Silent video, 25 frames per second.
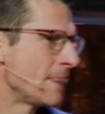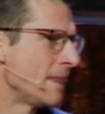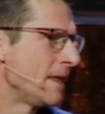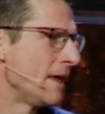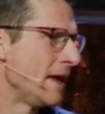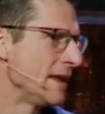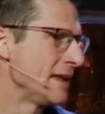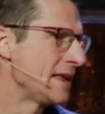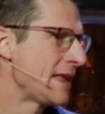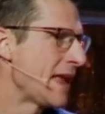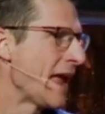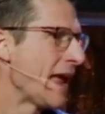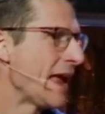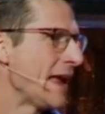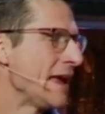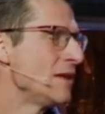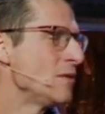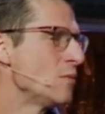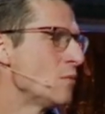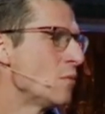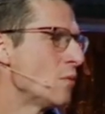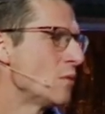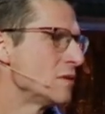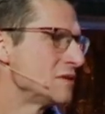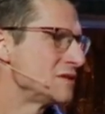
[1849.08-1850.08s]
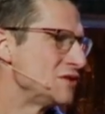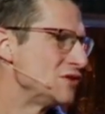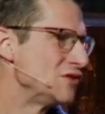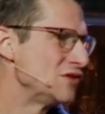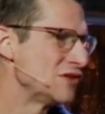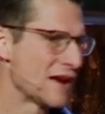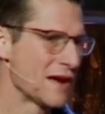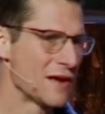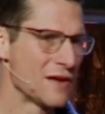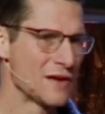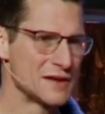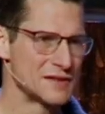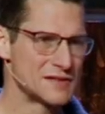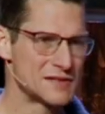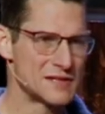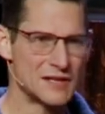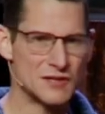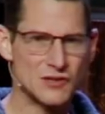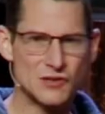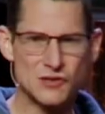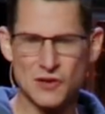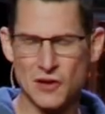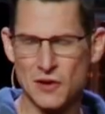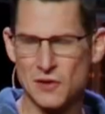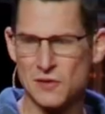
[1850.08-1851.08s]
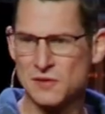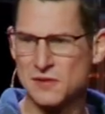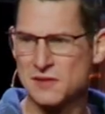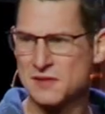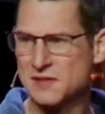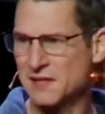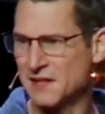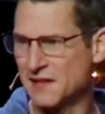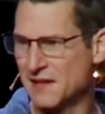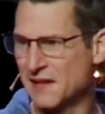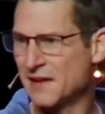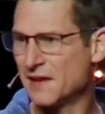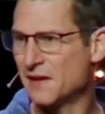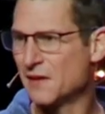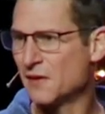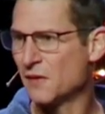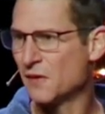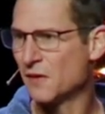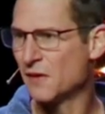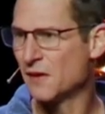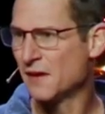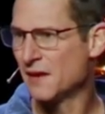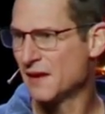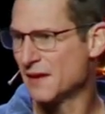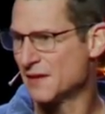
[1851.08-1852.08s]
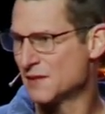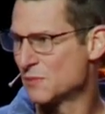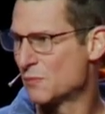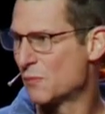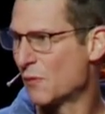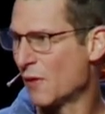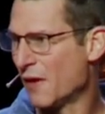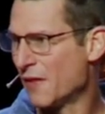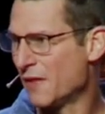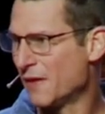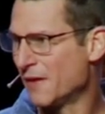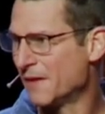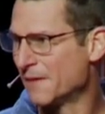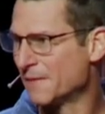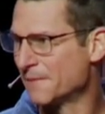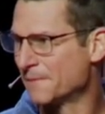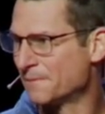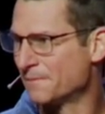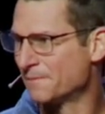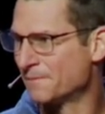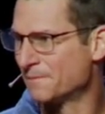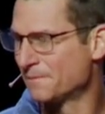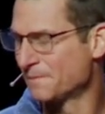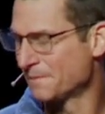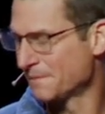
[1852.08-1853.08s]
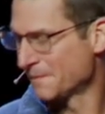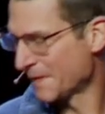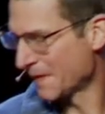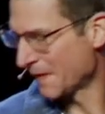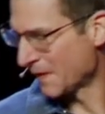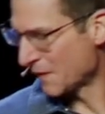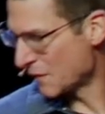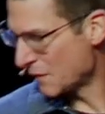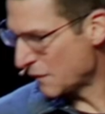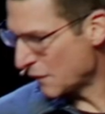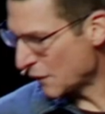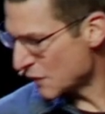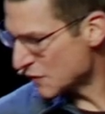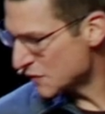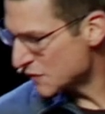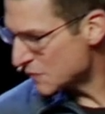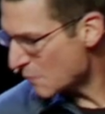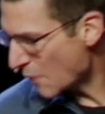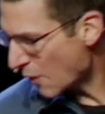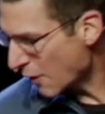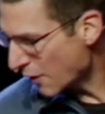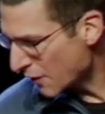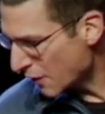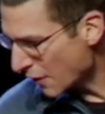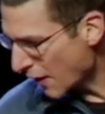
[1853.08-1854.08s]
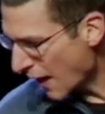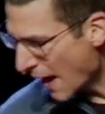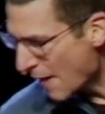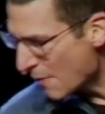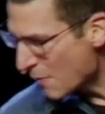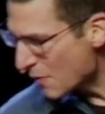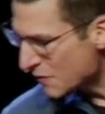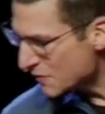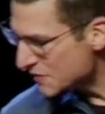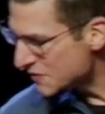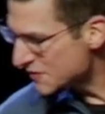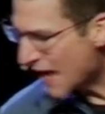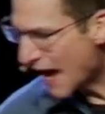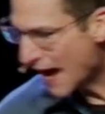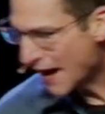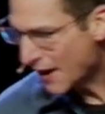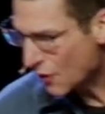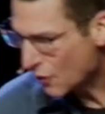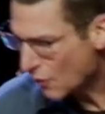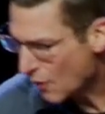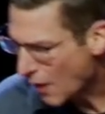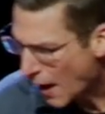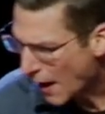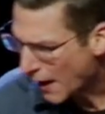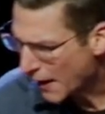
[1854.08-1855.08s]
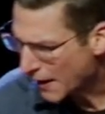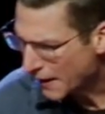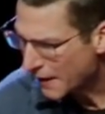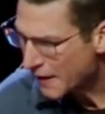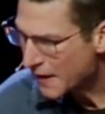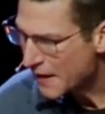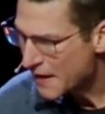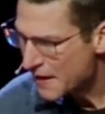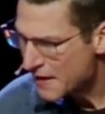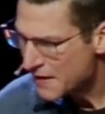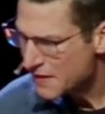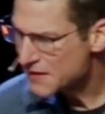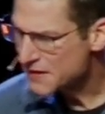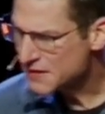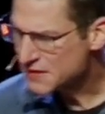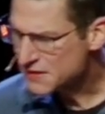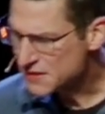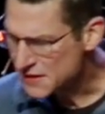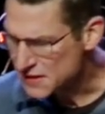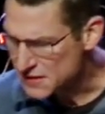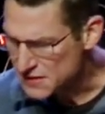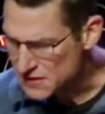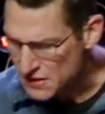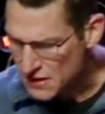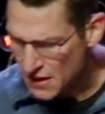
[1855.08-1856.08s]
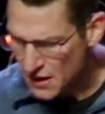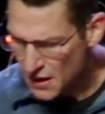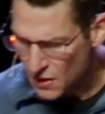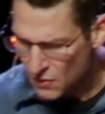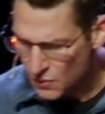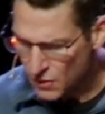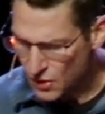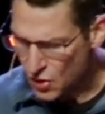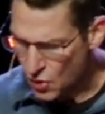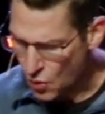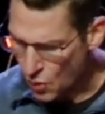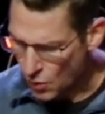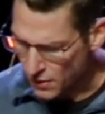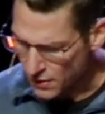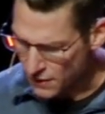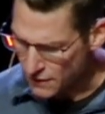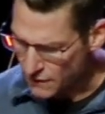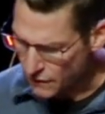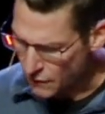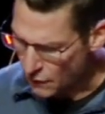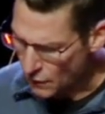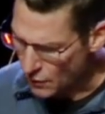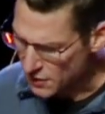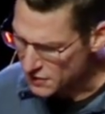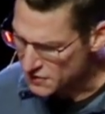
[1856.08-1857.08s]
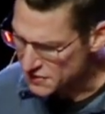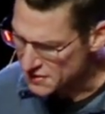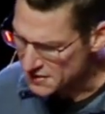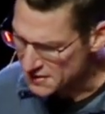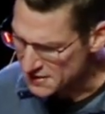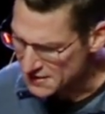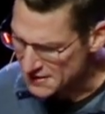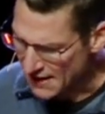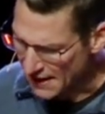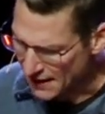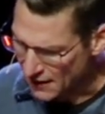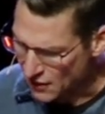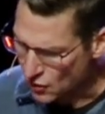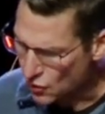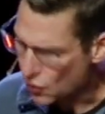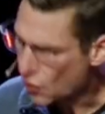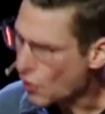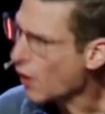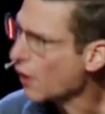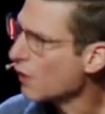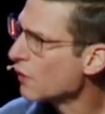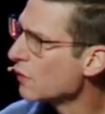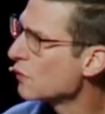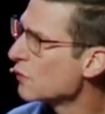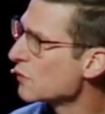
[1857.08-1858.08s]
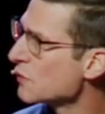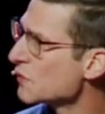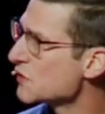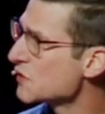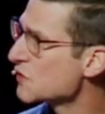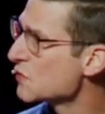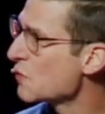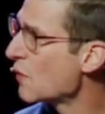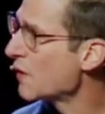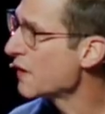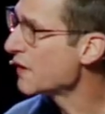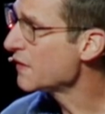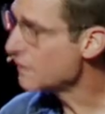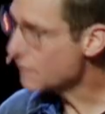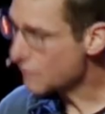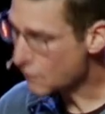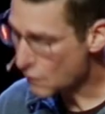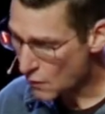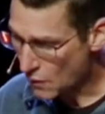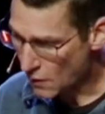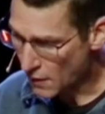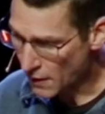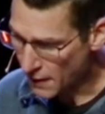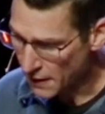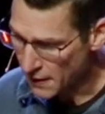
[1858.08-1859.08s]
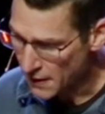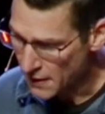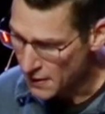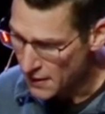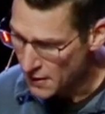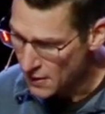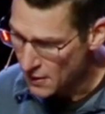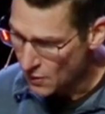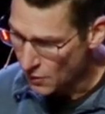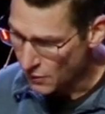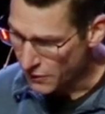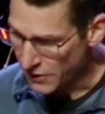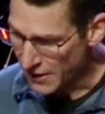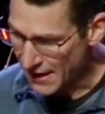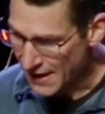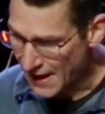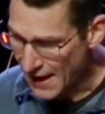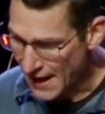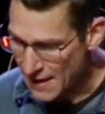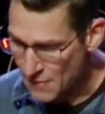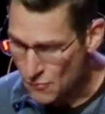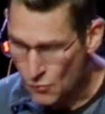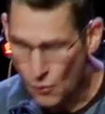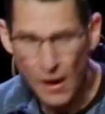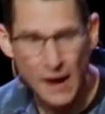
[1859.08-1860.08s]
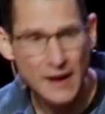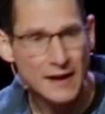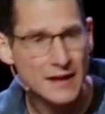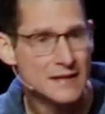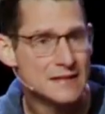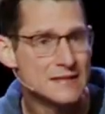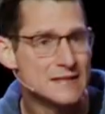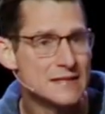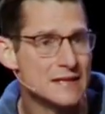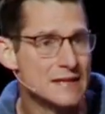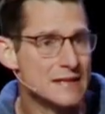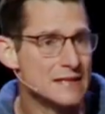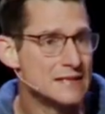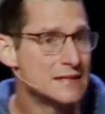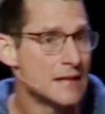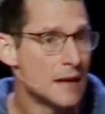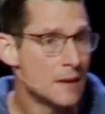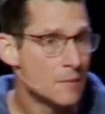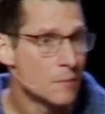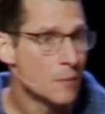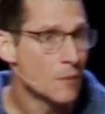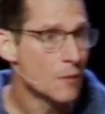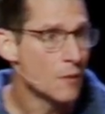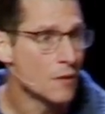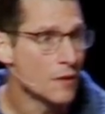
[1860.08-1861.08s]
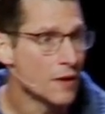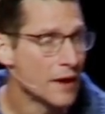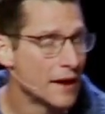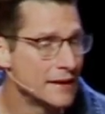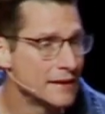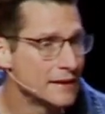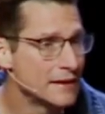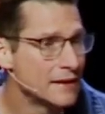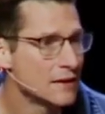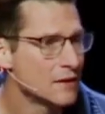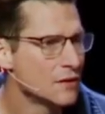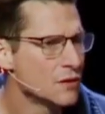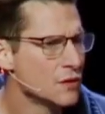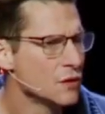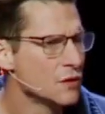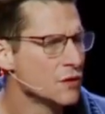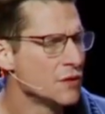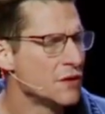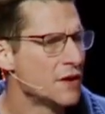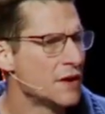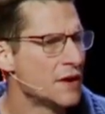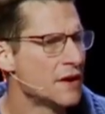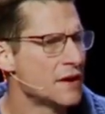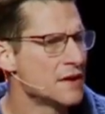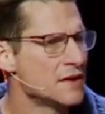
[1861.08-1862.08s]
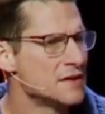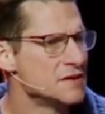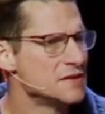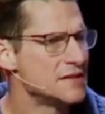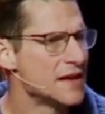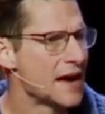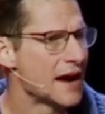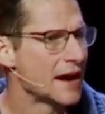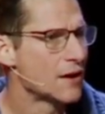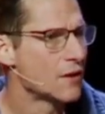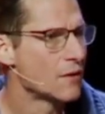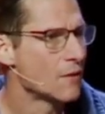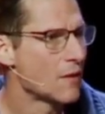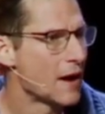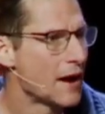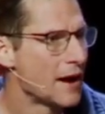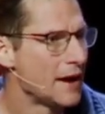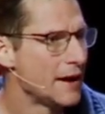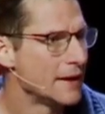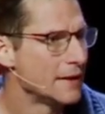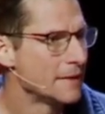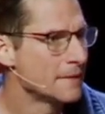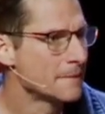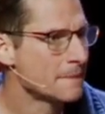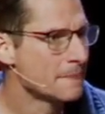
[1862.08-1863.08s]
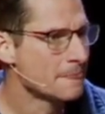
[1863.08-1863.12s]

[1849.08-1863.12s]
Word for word: And Cain was jealous and chose to kill his brother, the first martyr. How about Zechariah? This is recorded for us in Second Chronicles 24, where they came right into the temple and killed Zechariah.